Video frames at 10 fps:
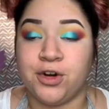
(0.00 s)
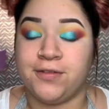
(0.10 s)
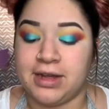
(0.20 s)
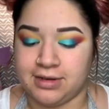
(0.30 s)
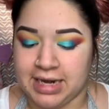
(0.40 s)

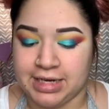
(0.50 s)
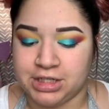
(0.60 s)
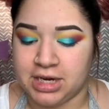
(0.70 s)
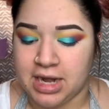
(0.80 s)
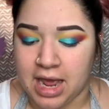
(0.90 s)

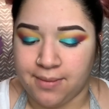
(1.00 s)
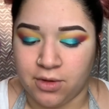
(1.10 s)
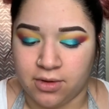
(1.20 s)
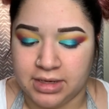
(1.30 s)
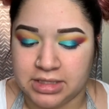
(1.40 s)
foundation, I'm
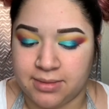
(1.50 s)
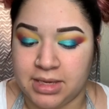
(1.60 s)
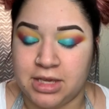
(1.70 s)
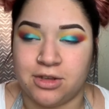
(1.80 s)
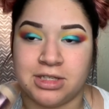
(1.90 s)
going to be
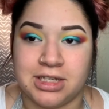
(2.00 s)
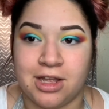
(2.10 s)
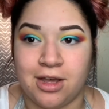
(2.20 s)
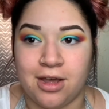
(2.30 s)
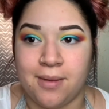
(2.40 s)
using
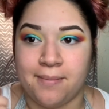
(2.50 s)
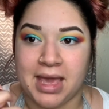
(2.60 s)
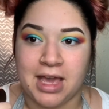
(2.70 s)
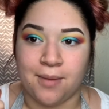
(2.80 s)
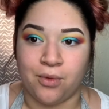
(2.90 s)
the
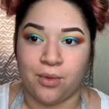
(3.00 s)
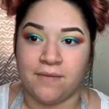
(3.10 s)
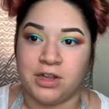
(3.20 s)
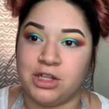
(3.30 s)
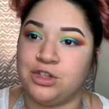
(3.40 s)
Makeup
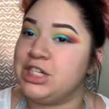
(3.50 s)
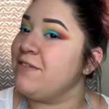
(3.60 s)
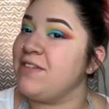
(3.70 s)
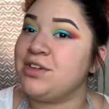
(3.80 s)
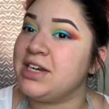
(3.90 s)

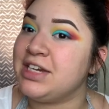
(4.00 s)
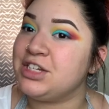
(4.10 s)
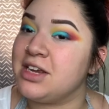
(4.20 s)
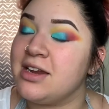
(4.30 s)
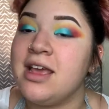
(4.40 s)
Revolution
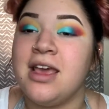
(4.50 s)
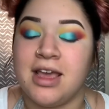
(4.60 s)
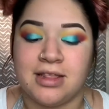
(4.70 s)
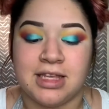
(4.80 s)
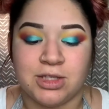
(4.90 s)
foundation.
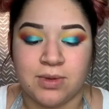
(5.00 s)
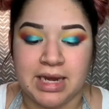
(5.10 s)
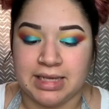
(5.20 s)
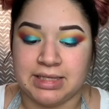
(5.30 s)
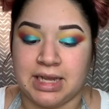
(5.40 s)
This one
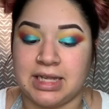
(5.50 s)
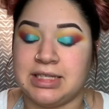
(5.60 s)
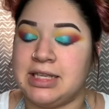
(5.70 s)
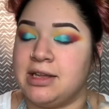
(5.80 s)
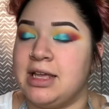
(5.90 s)
is the
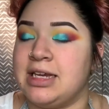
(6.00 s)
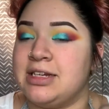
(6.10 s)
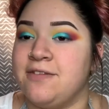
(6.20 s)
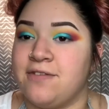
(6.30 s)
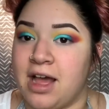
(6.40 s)
Conceal and
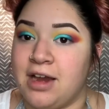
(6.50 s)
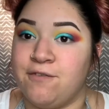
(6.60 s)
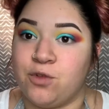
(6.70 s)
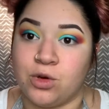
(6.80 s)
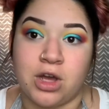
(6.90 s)
Define
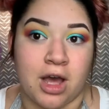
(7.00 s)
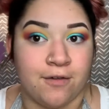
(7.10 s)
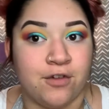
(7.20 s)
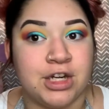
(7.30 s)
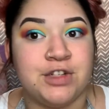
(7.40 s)
Full
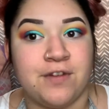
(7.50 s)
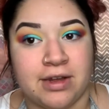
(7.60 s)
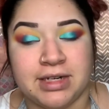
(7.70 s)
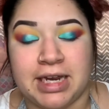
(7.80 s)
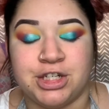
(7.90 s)
Coverage
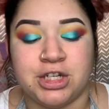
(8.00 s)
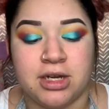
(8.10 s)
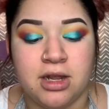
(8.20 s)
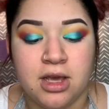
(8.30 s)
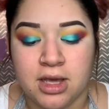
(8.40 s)

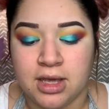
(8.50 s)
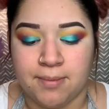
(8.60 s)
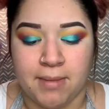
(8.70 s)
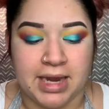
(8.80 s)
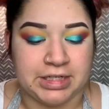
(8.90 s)
Foundation.
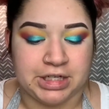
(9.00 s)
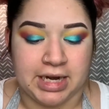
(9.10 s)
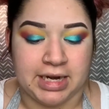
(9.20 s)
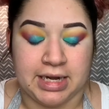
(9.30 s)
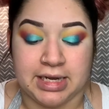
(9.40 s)
My
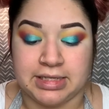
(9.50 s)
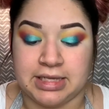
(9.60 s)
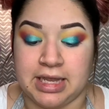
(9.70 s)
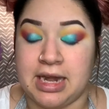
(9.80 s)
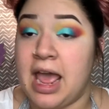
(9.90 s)
shade is
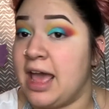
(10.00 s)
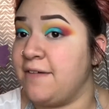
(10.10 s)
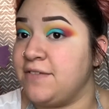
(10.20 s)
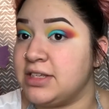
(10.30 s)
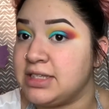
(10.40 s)
an
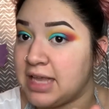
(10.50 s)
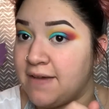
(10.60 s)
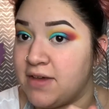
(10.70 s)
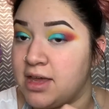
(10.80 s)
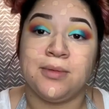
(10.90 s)

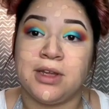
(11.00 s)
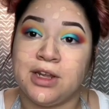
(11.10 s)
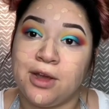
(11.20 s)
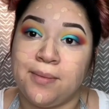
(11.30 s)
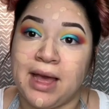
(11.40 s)
F7. I'm going
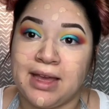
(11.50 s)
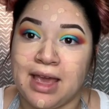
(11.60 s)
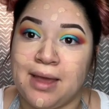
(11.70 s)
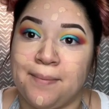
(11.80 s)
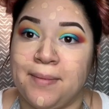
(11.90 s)
to go back
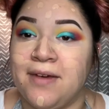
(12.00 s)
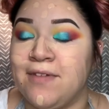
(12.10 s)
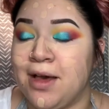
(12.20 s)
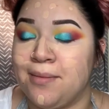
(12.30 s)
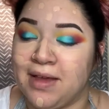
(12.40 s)
and buff
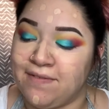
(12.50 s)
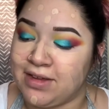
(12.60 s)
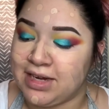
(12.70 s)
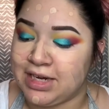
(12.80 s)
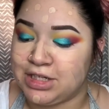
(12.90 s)
out my
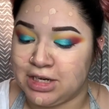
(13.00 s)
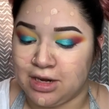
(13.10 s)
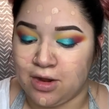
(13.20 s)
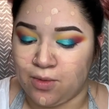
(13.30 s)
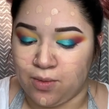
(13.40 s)

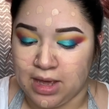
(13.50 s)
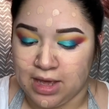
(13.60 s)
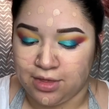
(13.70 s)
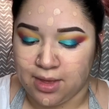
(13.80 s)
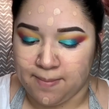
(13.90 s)
foundation
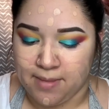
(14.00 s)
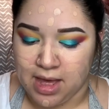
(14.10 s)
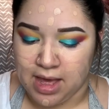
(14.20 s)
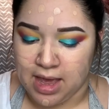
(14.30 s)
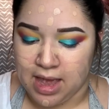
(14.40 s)
with
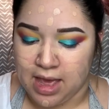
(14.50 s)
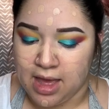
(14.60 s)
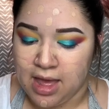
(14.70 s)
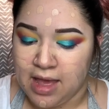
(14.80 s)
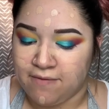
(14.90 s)
my
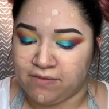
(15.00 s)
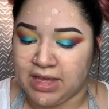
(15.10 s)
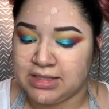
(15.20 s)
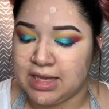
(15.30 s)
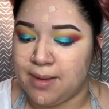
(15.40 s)

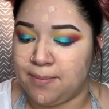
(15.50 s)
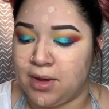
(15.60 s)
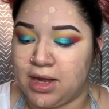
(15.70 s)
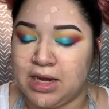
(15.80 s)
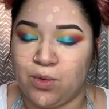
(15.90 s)
Face and
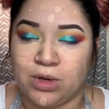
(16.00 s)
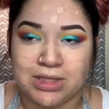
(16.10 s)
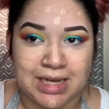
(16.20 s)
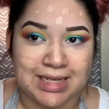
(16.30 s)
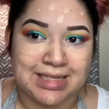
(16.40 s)
Body Real
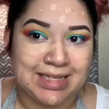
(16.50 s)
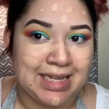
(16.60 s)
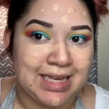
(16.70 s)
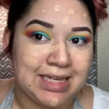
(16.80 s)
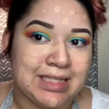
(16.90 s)

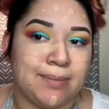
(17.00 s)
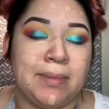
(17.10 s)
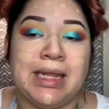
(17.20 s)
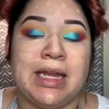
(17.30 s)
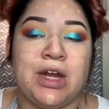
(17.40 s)
Techniques
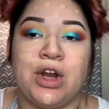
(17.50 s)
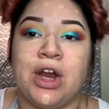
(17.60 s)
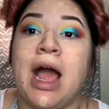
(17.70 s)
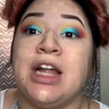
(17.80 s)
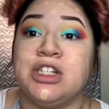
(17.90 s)

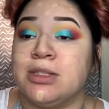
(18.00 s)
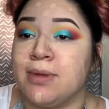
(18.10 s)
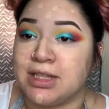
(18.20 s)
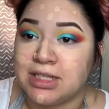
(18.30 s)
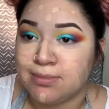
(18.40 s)
blender. I just
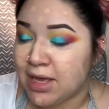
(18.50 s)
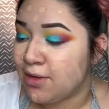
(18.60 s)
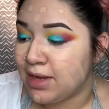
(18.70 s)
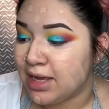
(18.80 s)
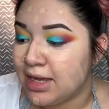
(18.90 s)
bought this, by the
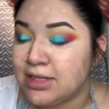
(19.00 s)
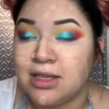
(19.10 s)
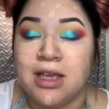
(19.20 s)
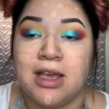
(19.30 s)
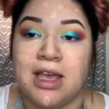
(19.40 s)
way, guys,
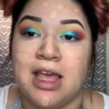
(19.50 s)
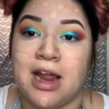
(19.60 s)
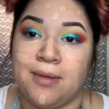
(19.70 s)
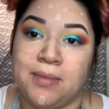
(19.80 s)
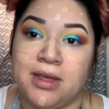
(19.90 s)
and
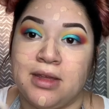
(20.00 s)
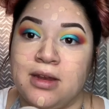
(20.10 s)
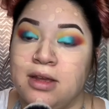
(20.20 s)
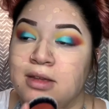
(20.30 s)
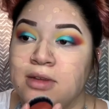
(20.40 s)
I've been